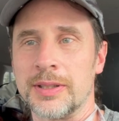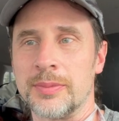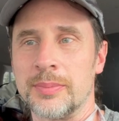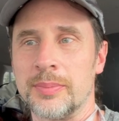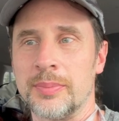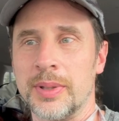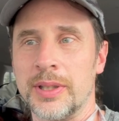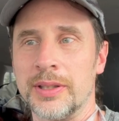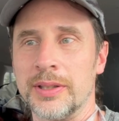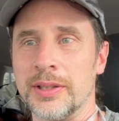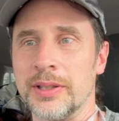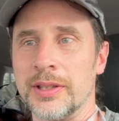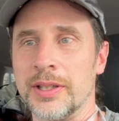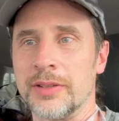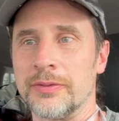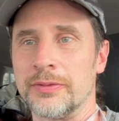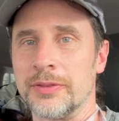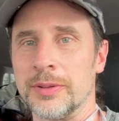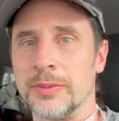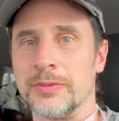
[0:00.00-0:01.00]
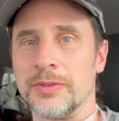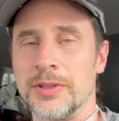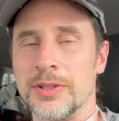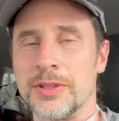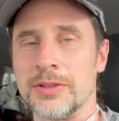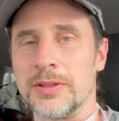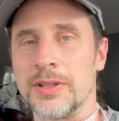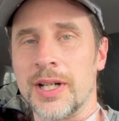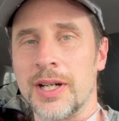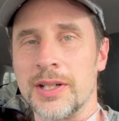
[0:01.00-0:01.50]
barely enough room for
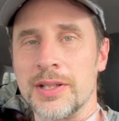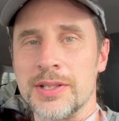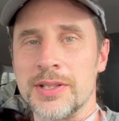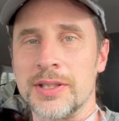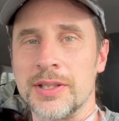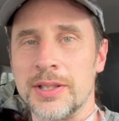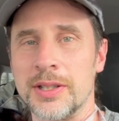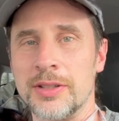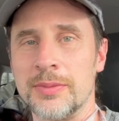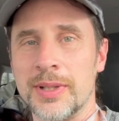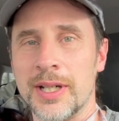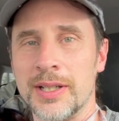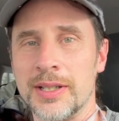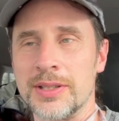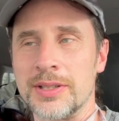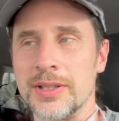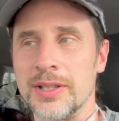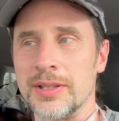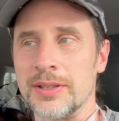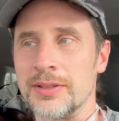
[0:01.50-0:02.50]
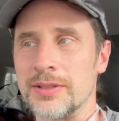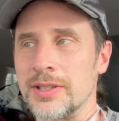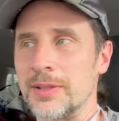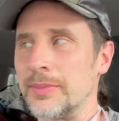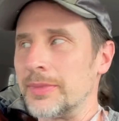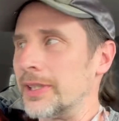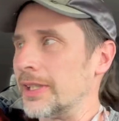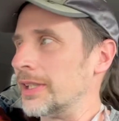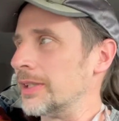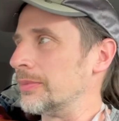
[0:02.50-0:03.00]
two cars to go by each other
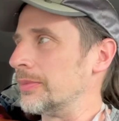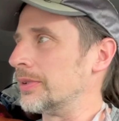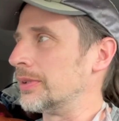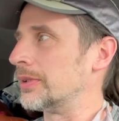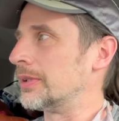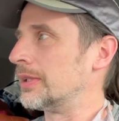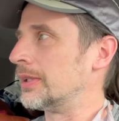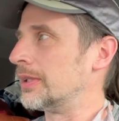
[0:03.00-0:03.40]
sometimes.